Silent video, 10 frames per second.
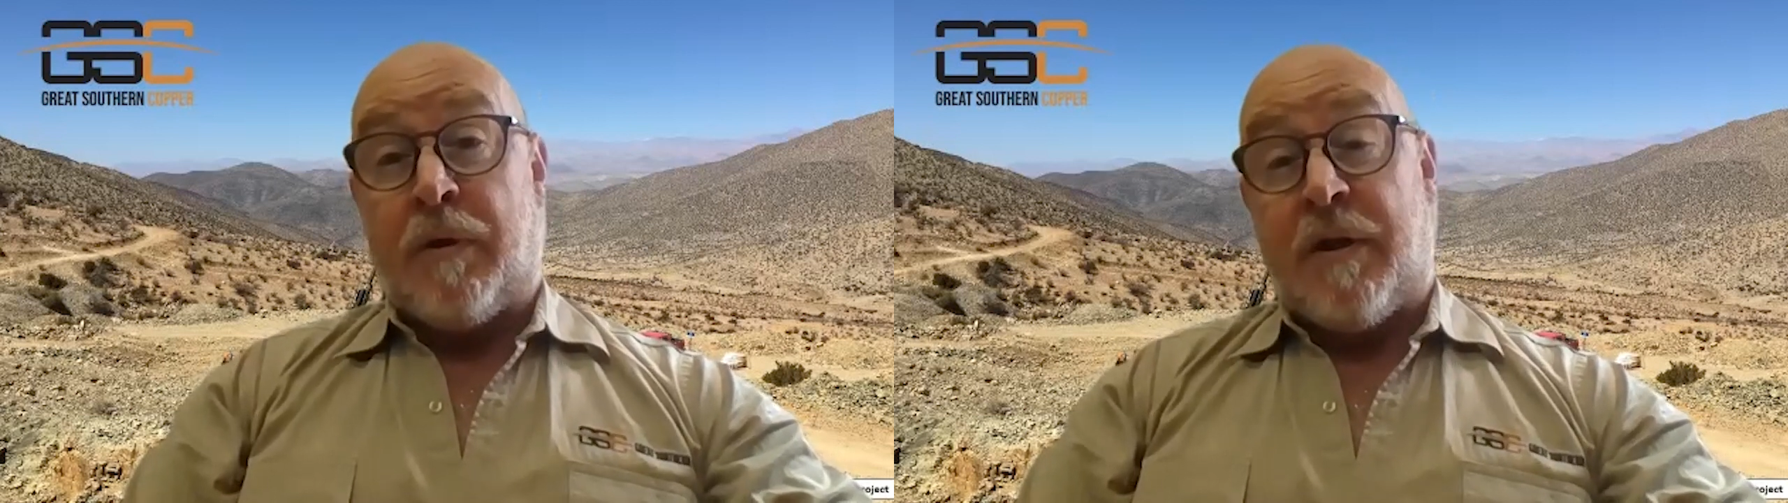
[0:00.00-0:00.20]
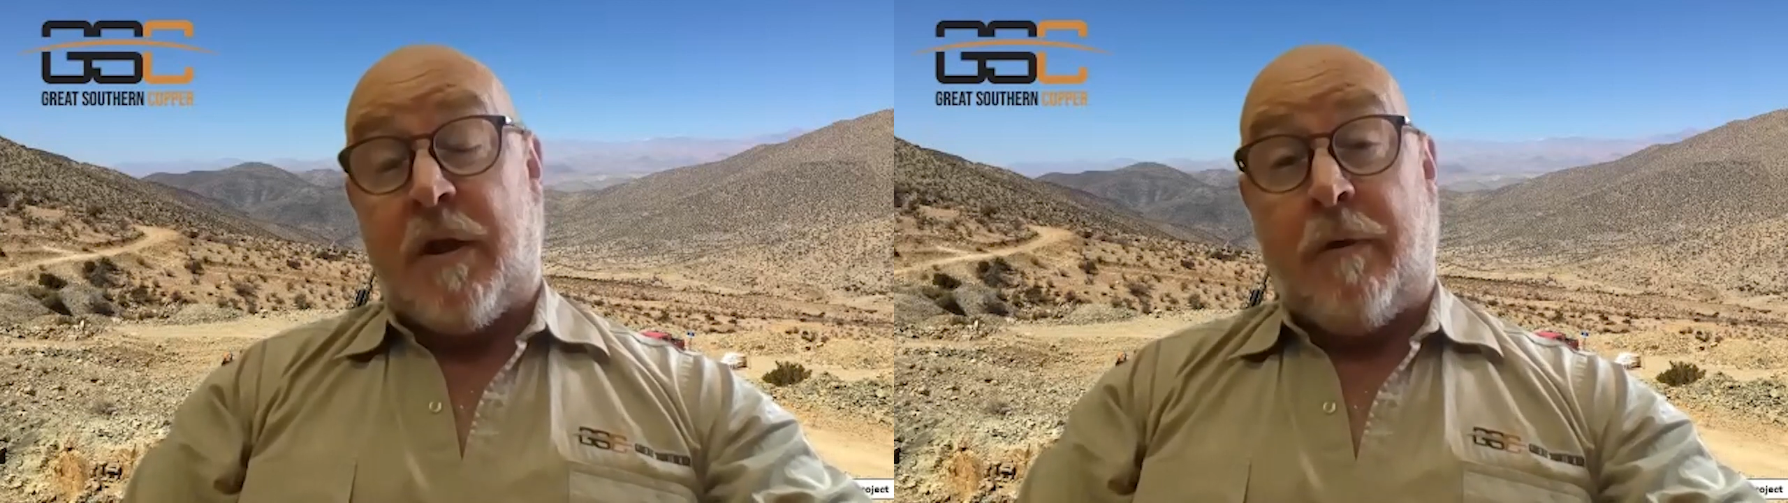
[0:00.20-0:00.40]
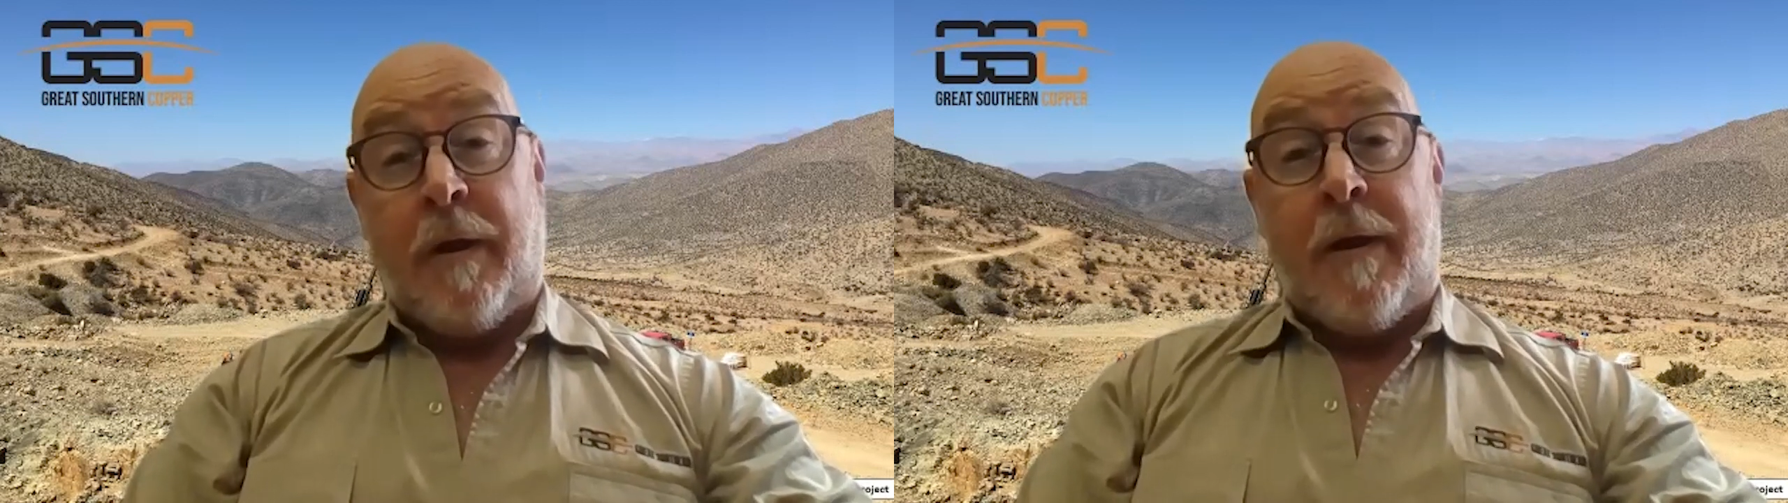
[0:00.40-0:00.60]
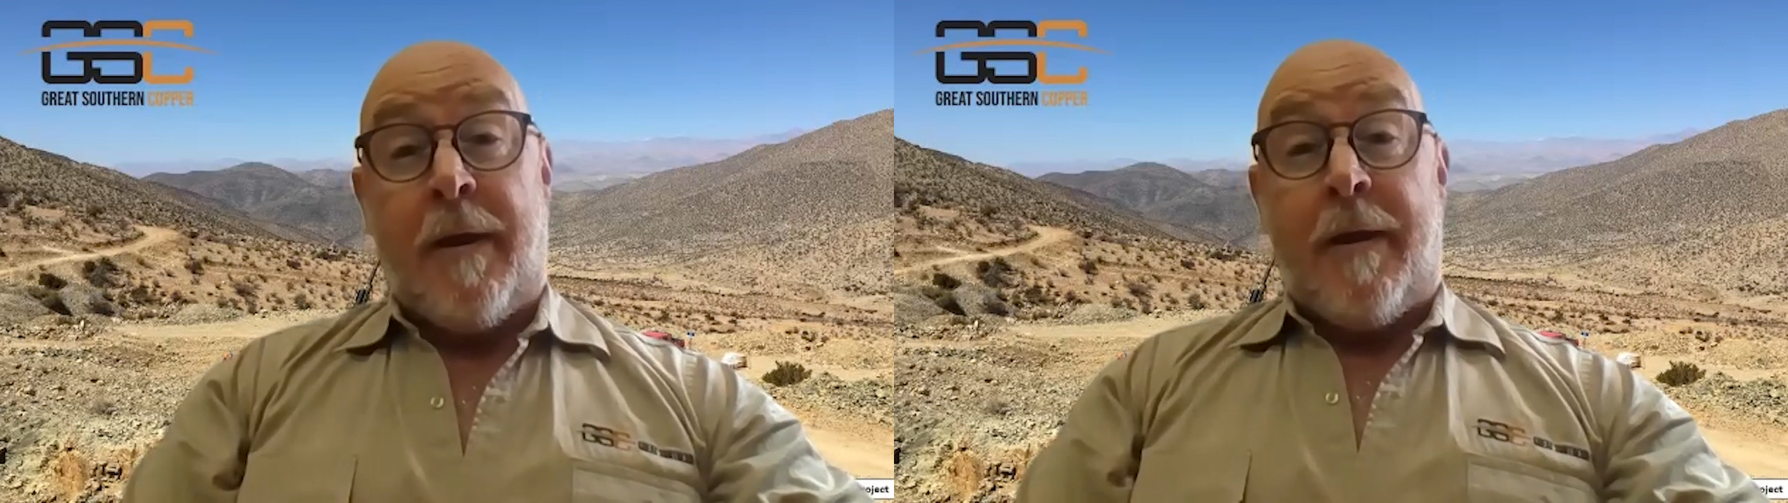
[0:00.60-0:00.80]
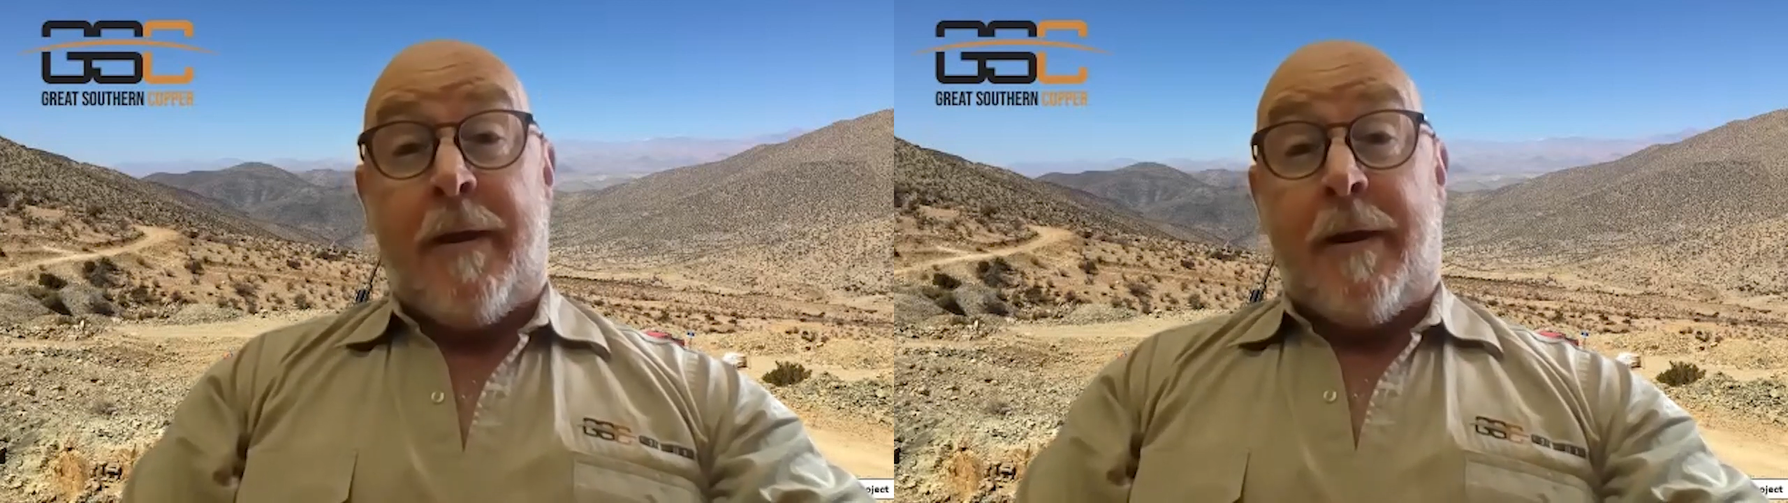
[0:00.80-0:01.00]
So
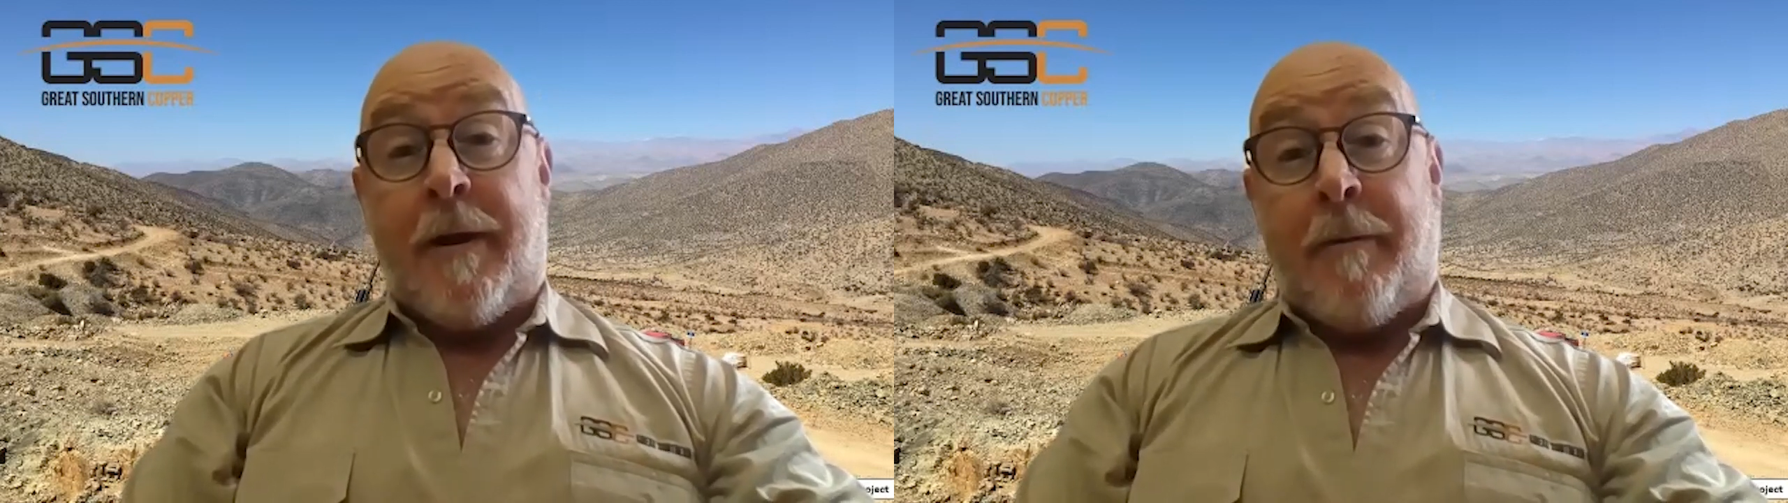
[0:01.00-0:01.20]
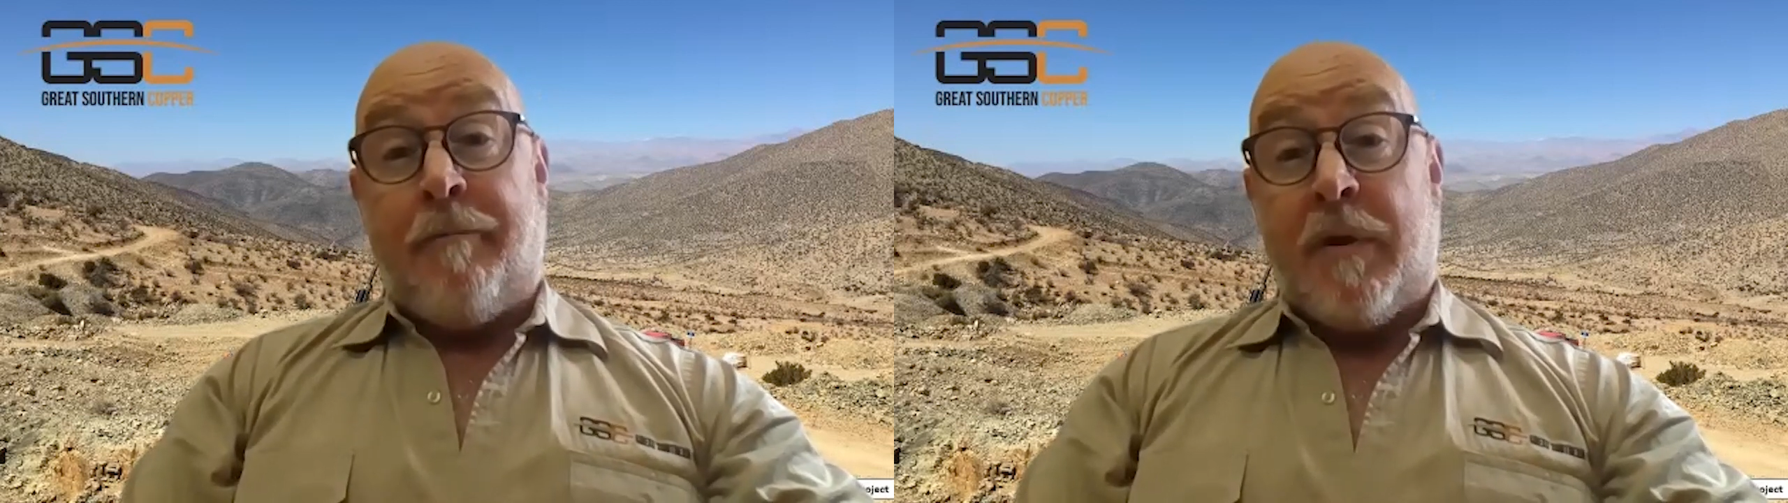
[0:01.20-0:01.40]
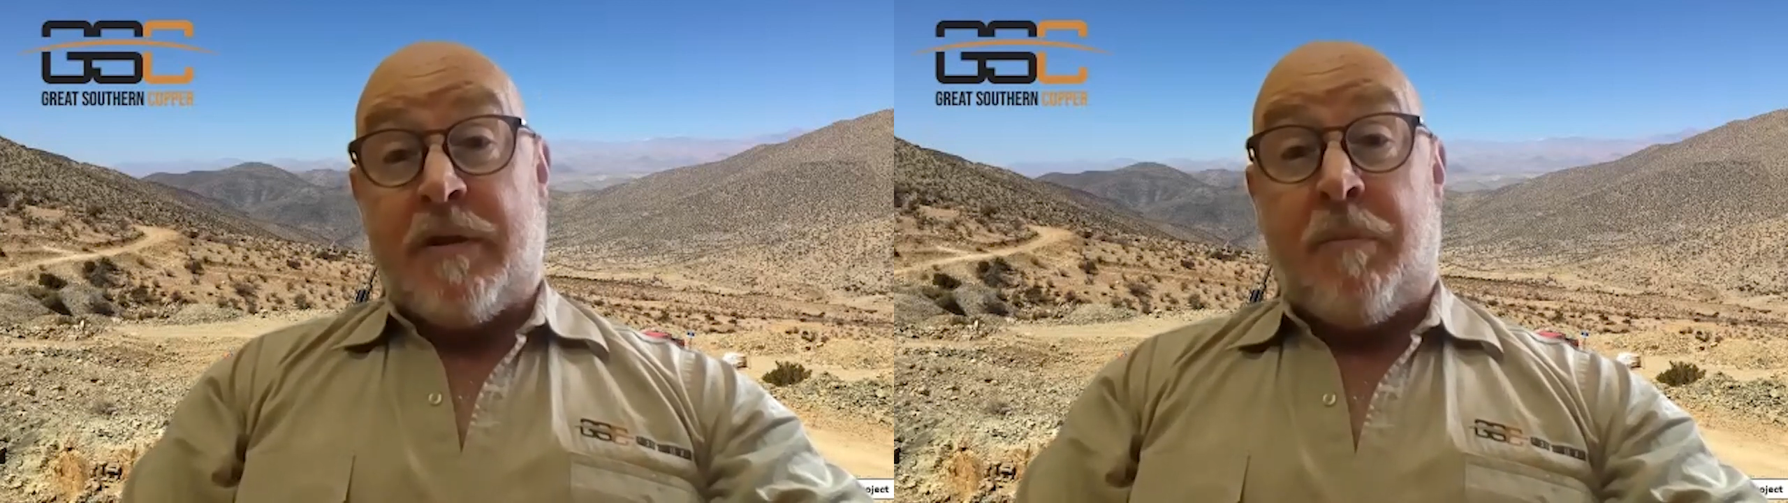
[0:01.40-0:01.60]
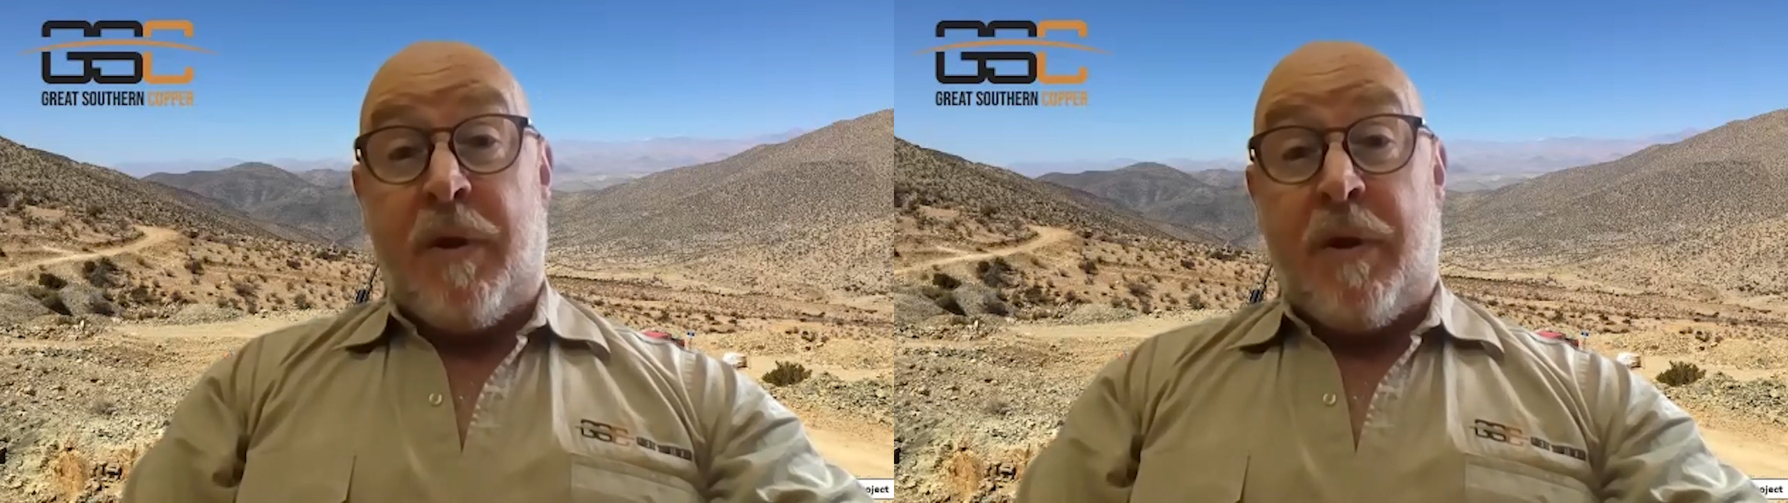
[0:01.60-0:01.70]
it's